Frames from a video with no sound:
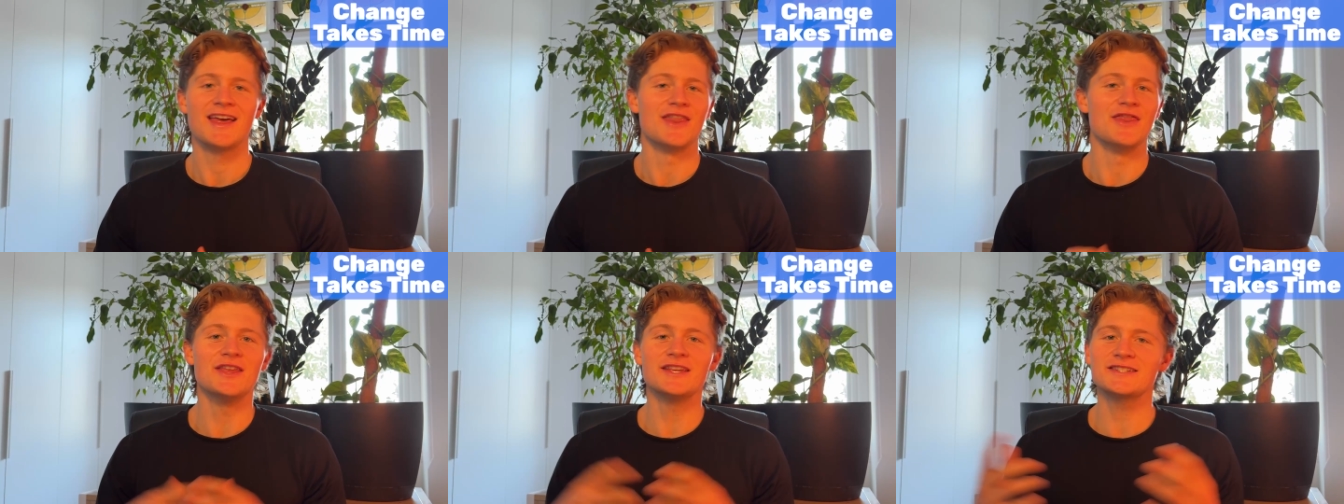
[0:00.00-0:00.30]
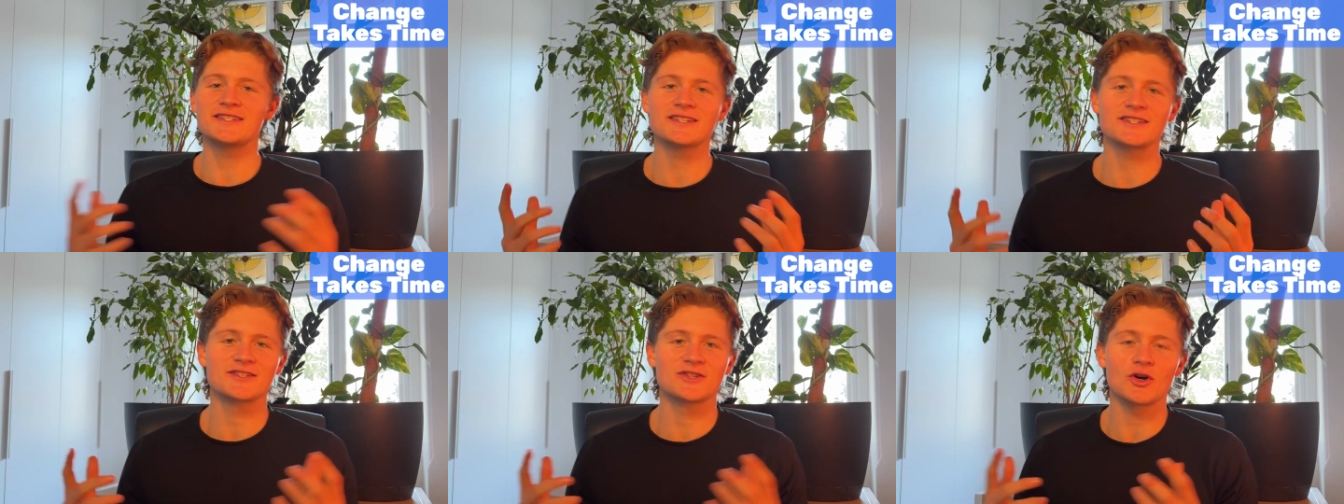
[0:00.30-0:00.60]

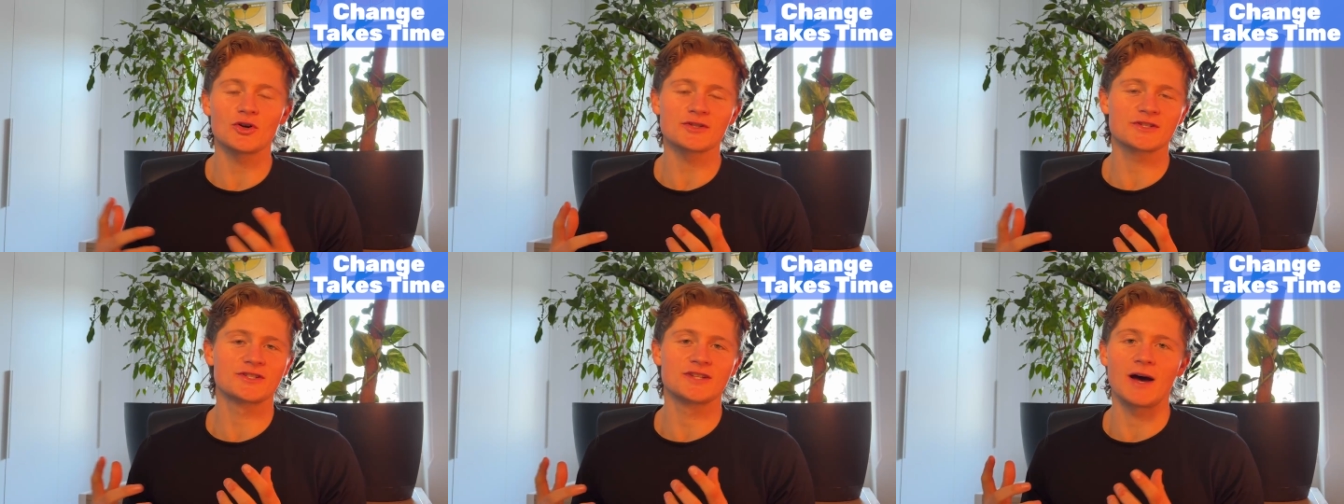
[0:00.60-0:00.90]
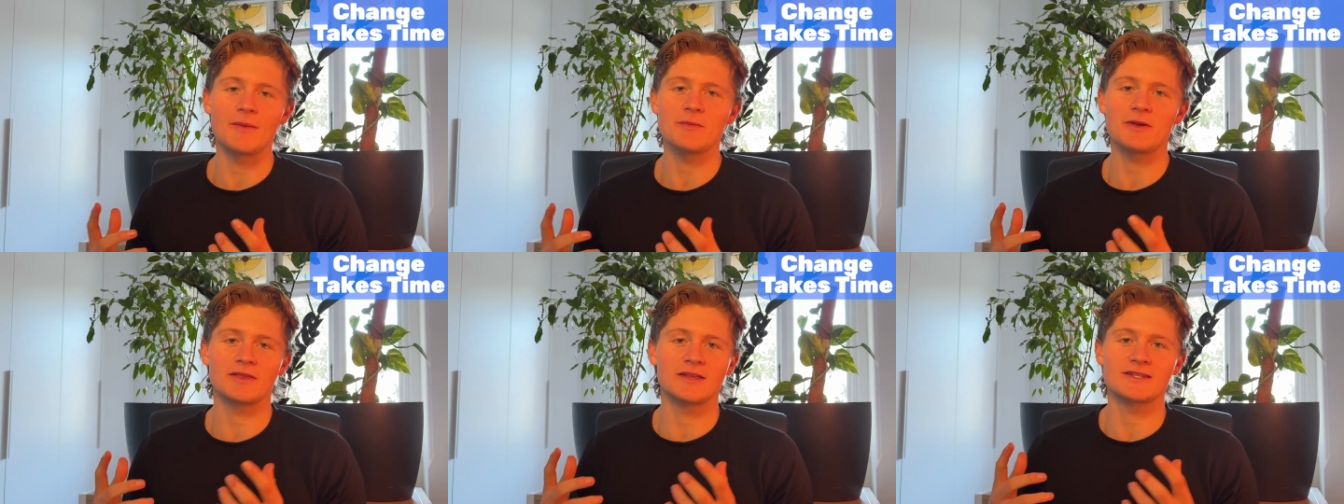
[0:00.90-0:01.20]
this is not
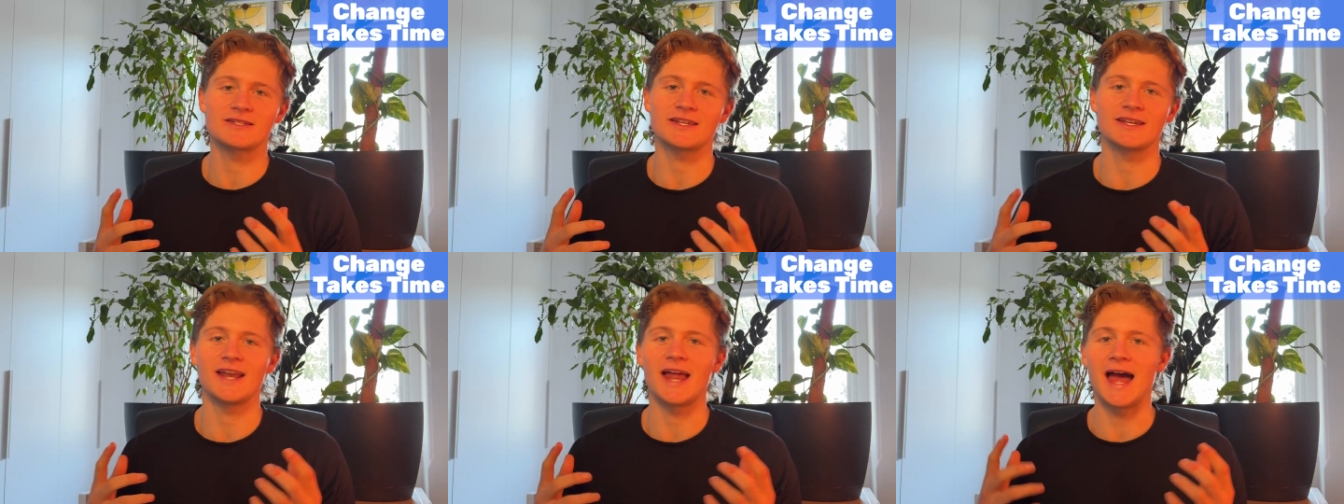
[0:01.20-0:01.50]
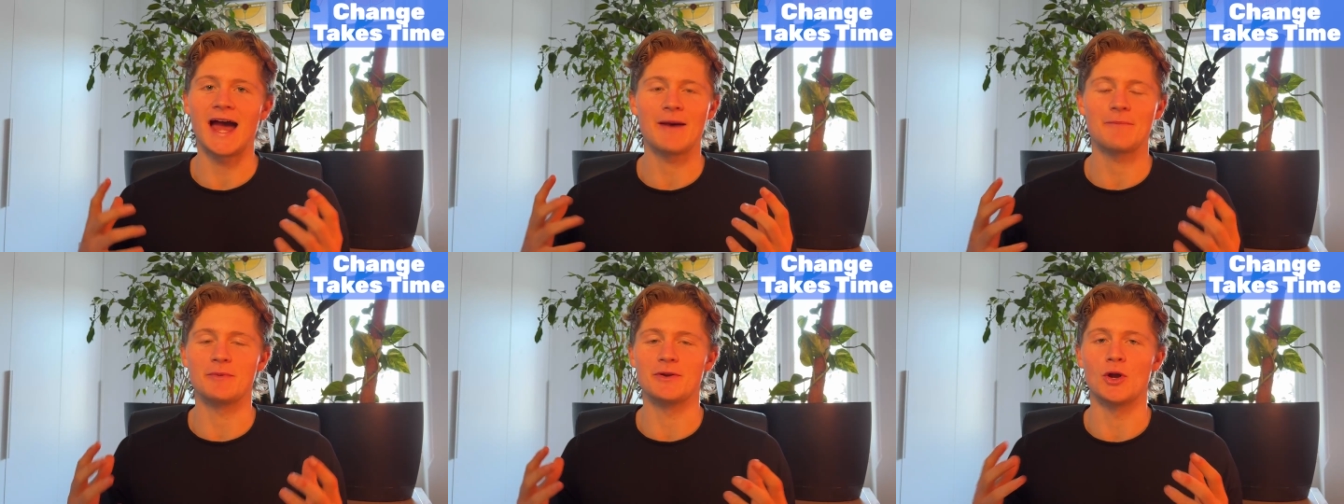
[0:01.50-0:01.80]
something that's going to
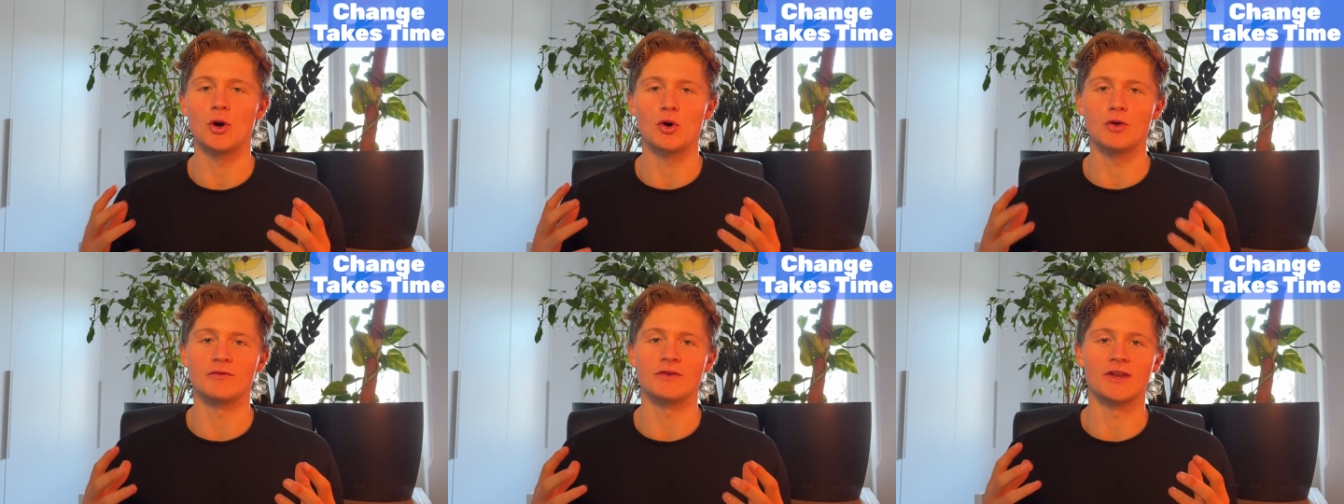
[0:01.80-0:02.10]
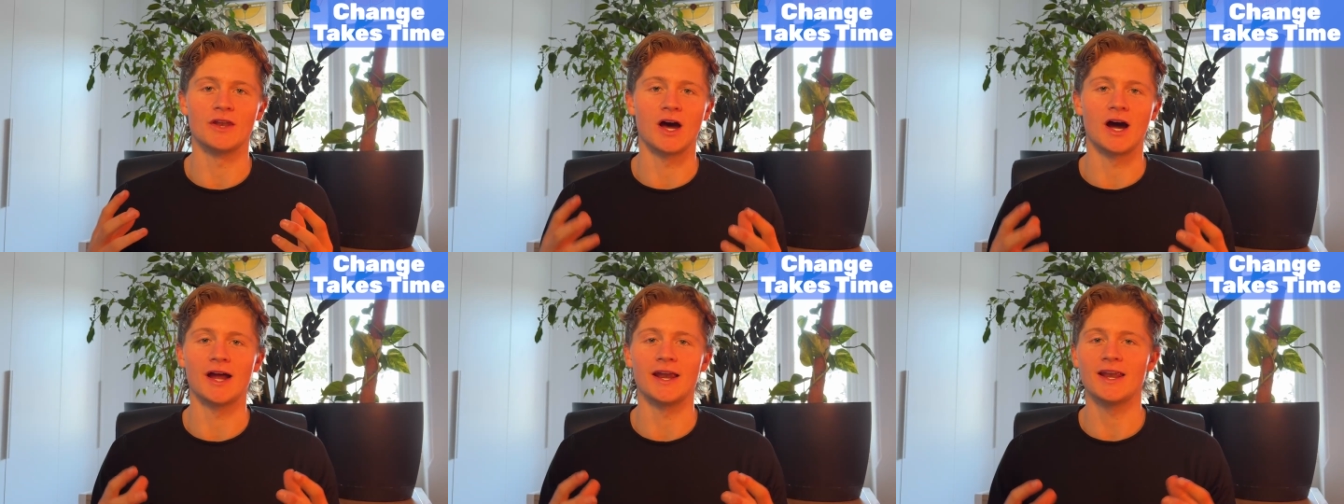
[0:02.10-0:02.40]
happen
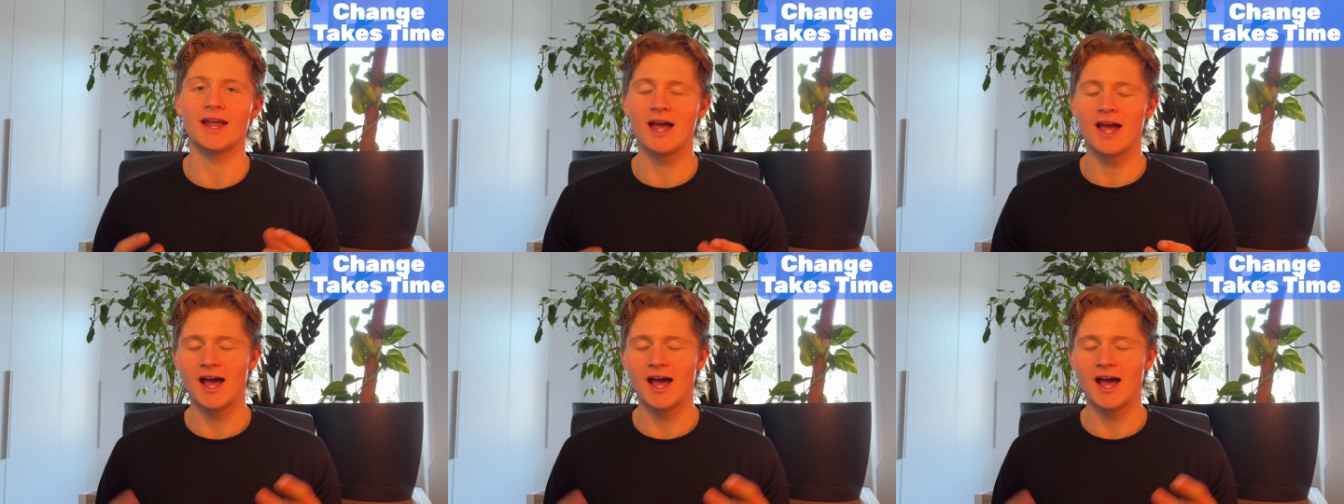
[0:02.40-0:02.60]
overnight.